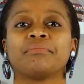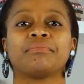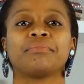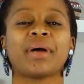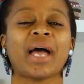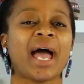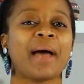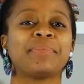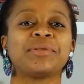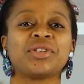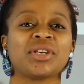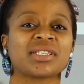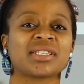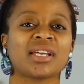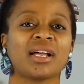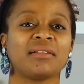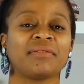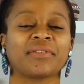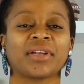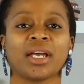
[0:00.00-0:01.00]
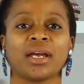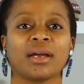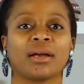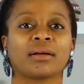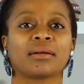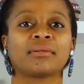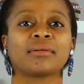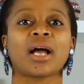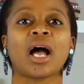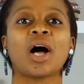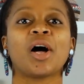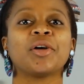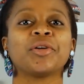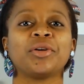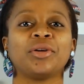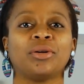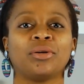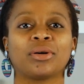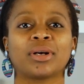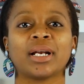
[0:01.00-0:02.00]
perhaps your self-care, how
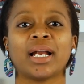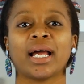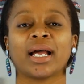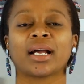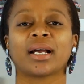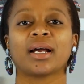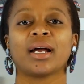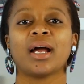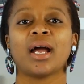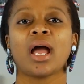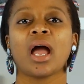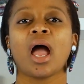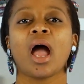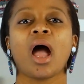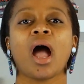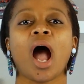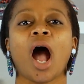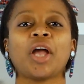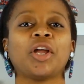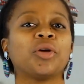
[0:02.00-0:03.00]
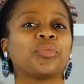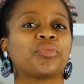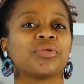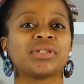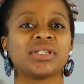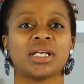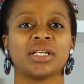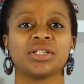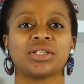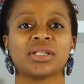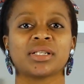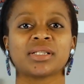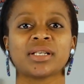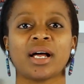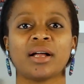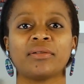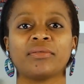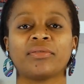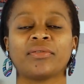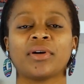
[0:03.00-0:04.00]
you look like, how you present
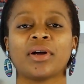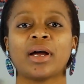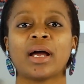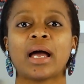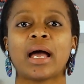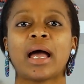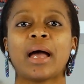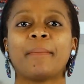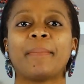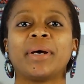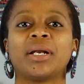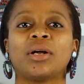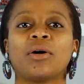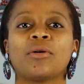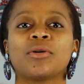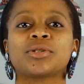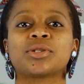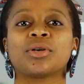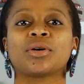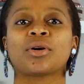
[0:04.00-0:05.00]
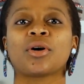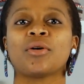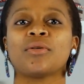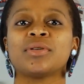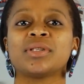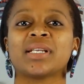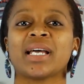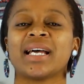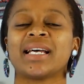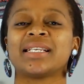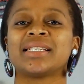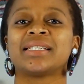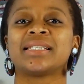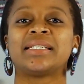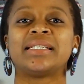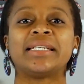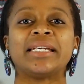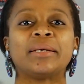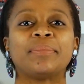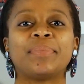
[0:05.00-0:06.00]
yourself, but it also goes as
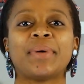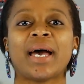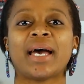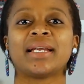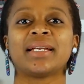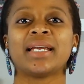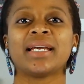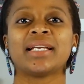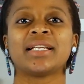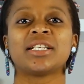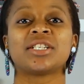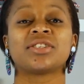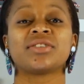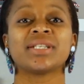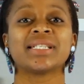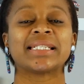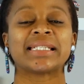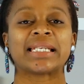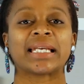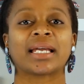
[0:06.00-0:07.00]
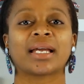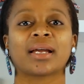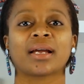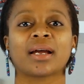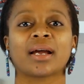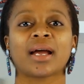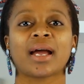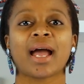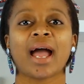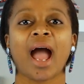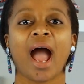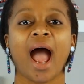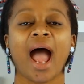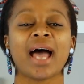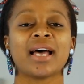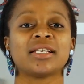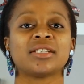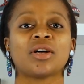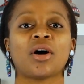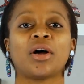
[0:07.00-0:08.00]
deep and intrinsic
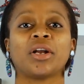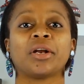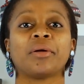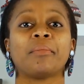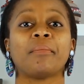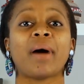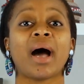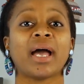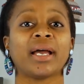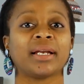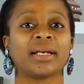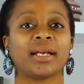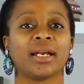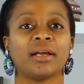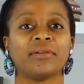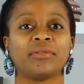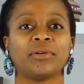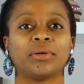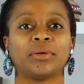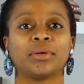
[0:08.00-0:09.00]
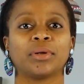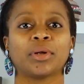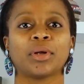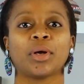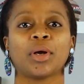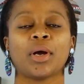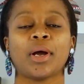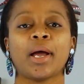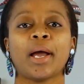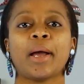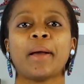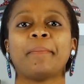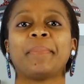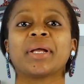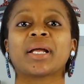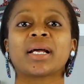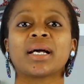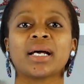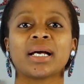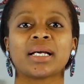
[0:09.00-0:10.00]
as on a mind level.
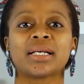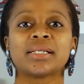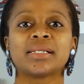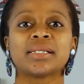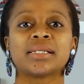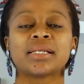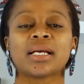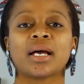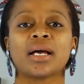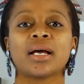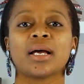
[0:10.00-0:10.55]
Because